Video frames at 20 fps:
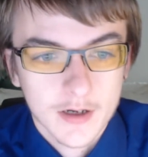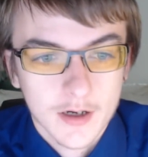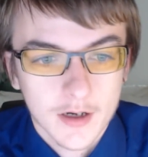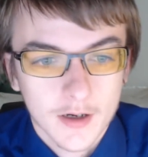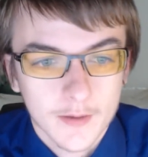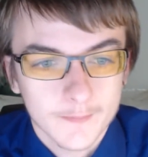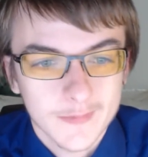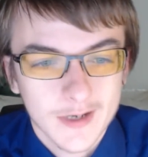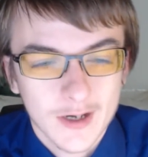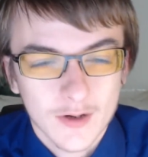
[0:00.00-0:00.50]

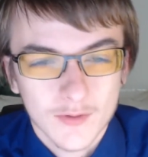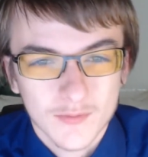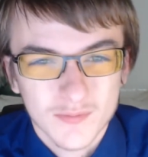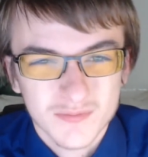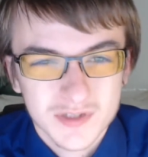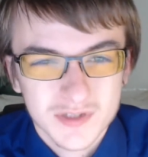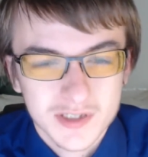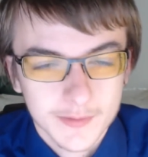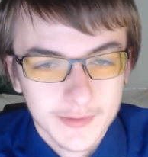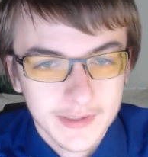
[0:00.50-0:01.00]
Now,
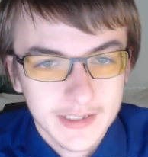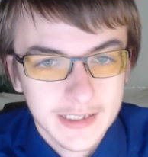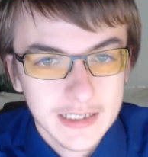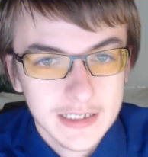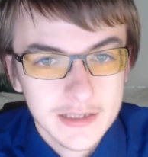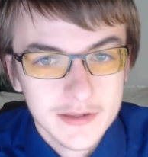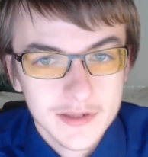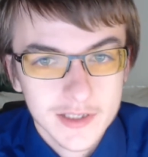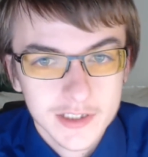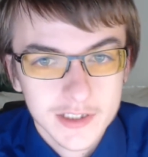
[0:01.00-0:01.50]
some
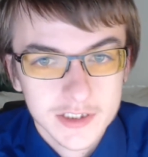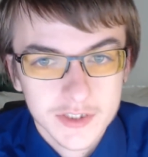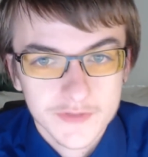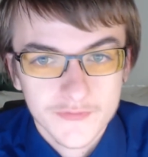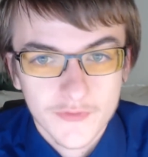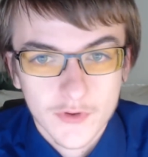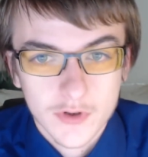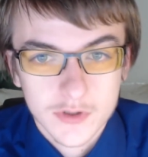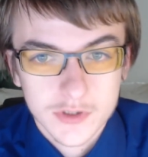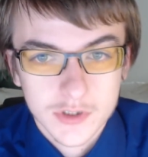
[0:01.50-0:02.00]
key things as
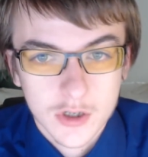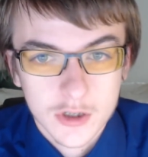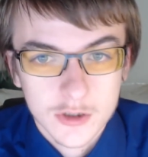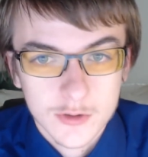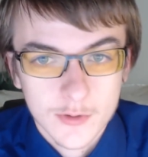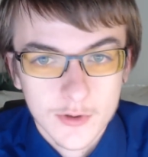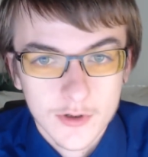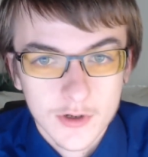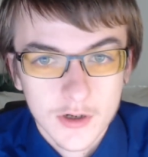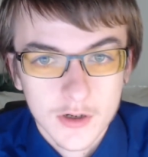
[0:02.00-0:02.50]
far as
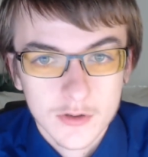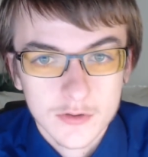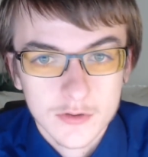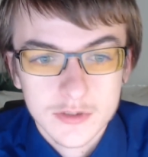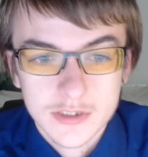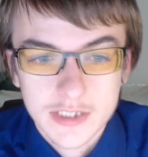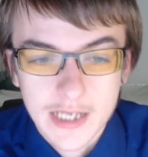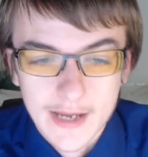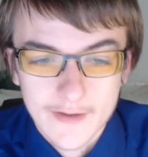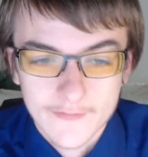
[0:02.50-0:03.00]
hardware
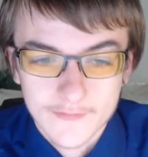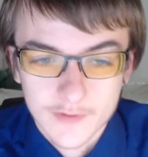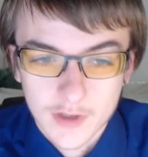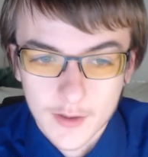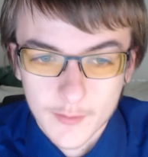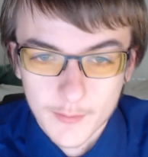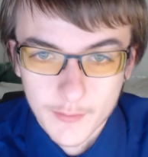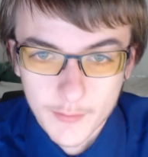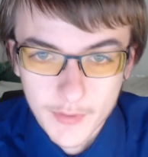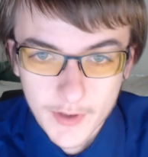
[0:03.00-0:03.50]
goes have
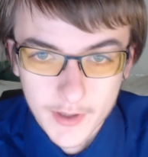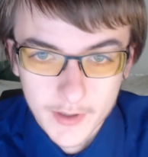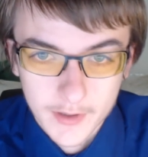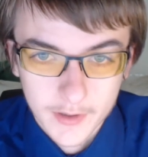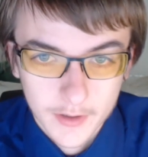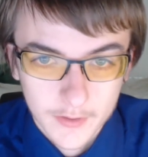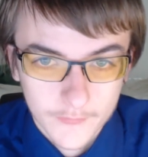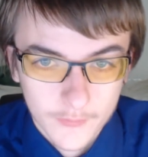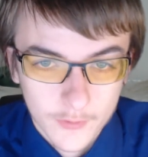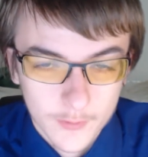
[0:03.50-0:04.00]
not been
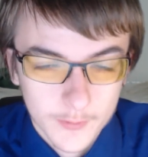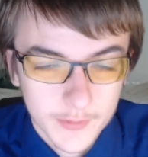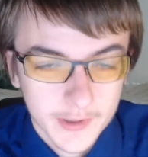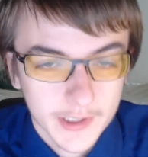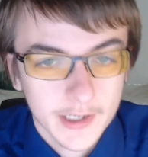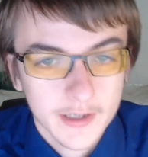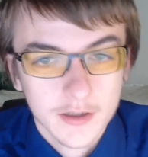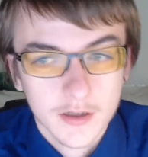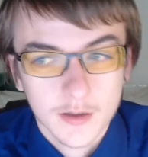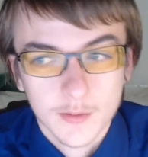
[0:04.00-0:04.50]
confirmed
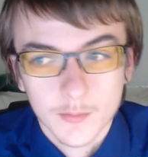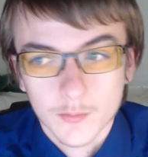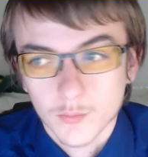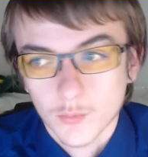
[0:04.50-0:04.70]
yet.